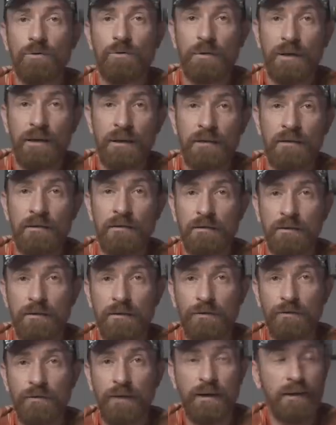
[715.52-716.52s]
to
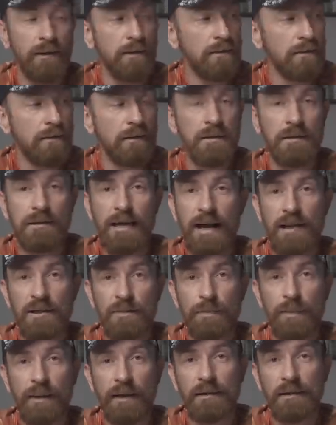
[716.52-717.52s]
integrate this
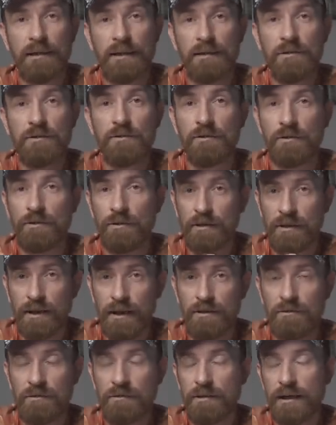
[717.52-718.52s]
aspect into your
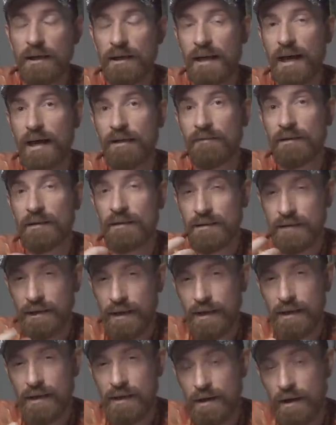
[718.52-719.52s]
day-to-day life and
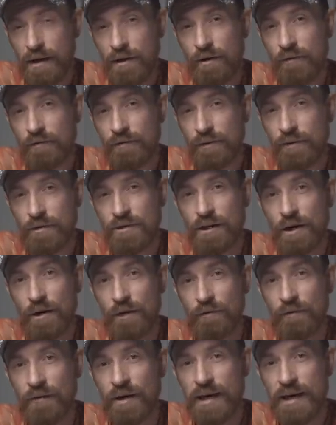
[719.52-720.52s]
take care of
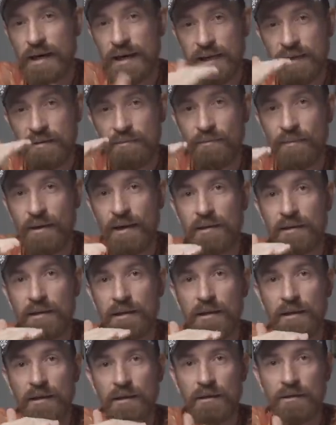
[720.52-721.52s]
yourself in many